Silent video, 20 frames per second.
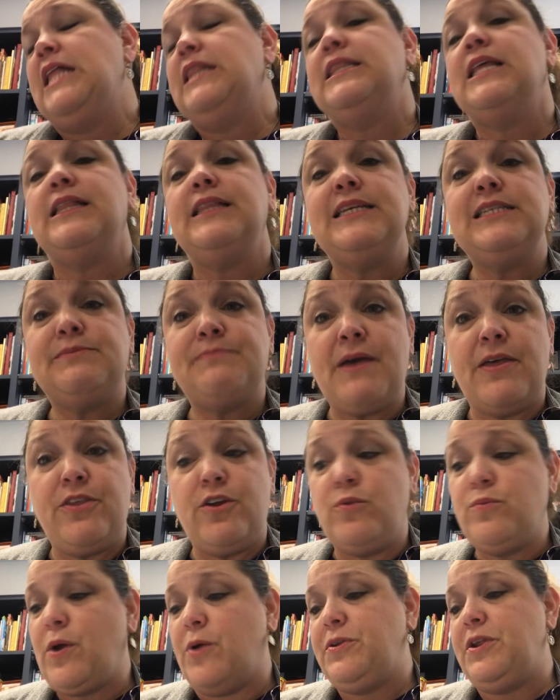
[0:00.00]
Lily's
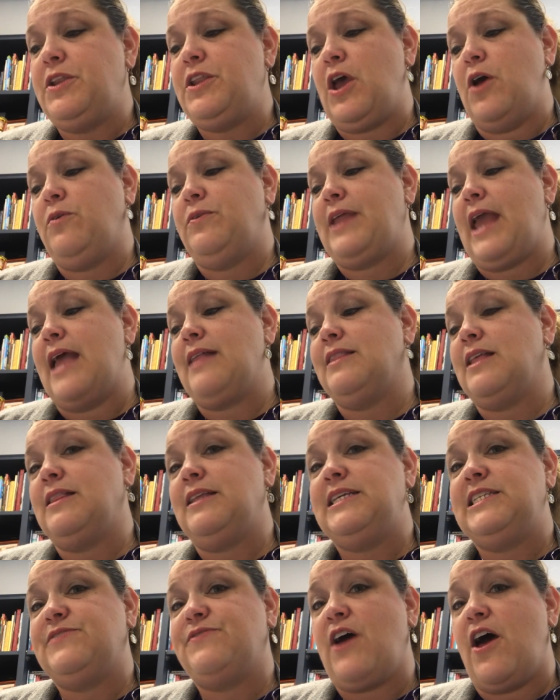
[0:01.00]
mother wrote a note, and
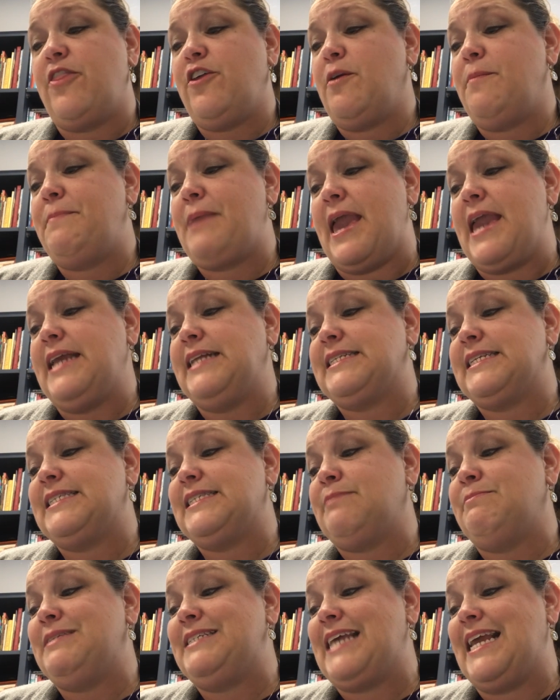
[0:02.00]
Lily's father baked
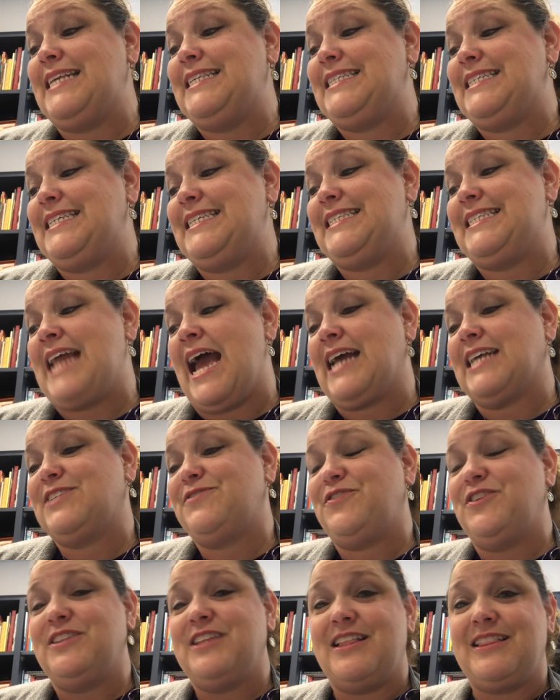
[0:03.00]
some tasty snacks
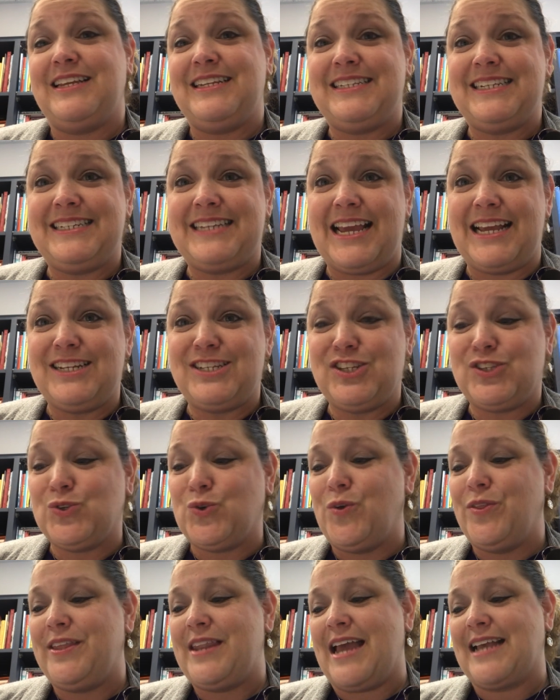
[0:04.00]
for Lilly to take to
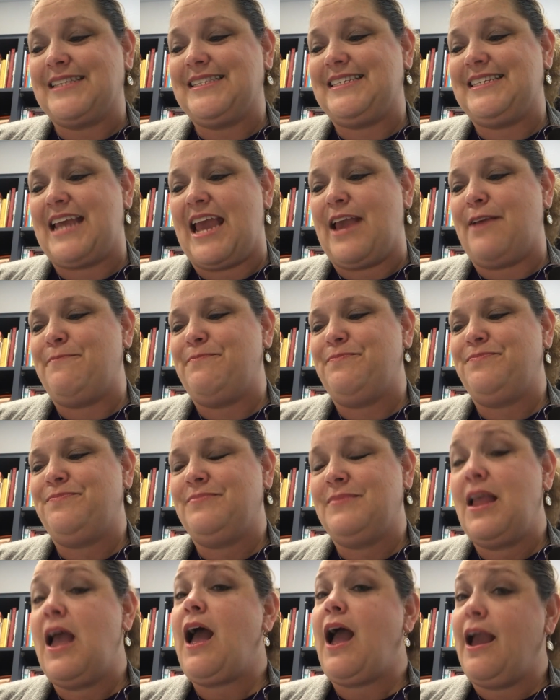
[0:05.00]
school the next day.
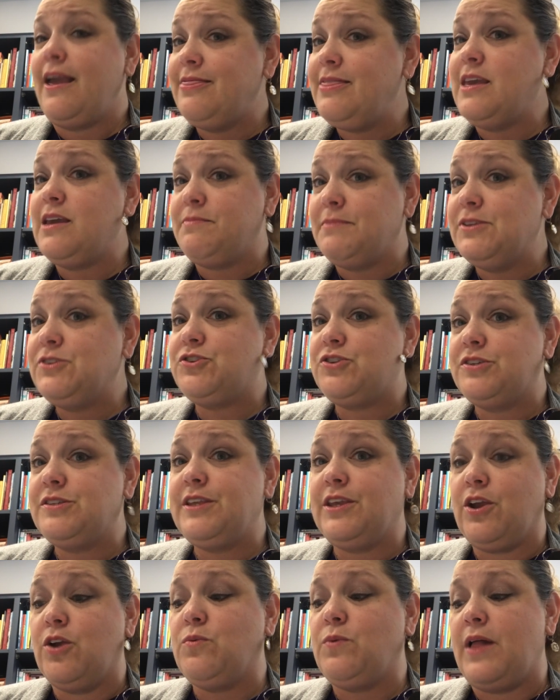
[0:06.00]
"I think Mr.
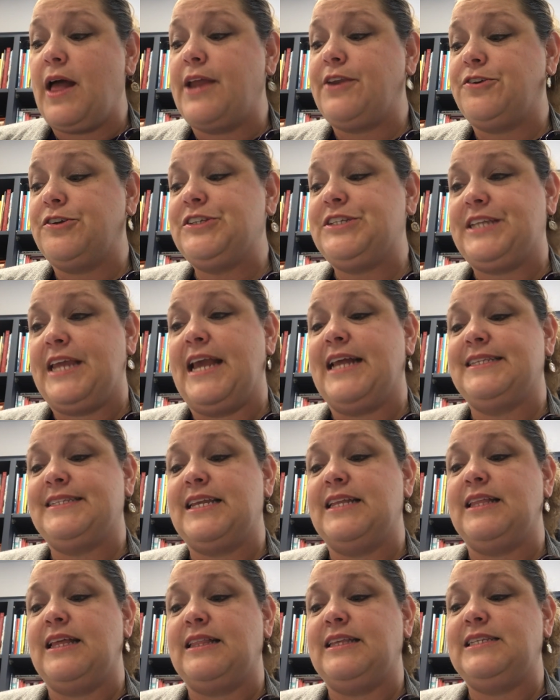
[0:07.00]
Slinger will understand,"
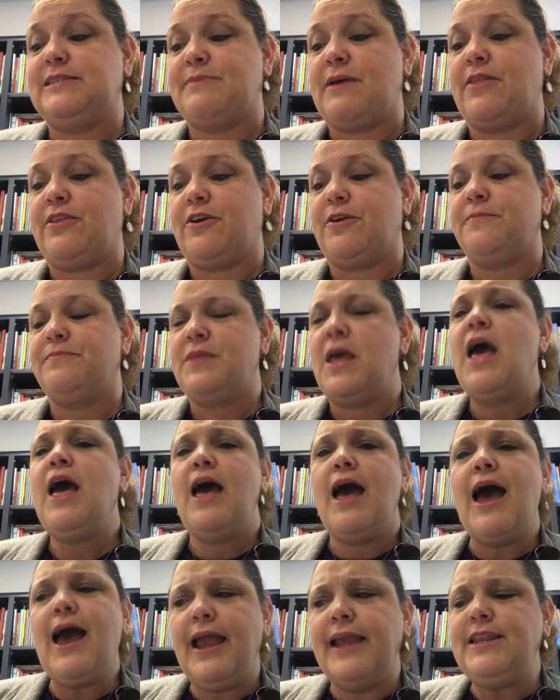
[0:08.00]
said Lily's mother.
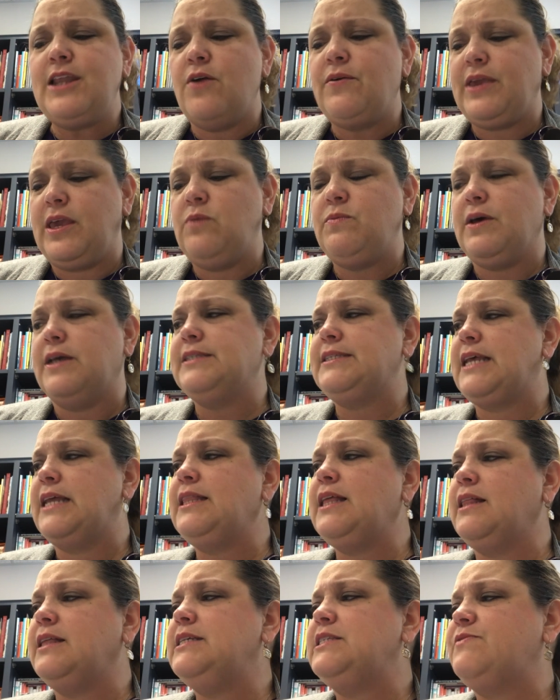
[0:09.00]
"I know he will," said
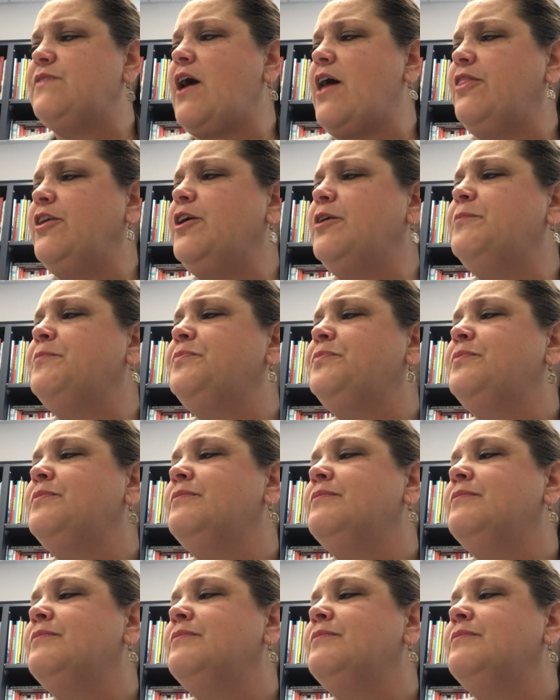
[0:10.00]
Lily's father.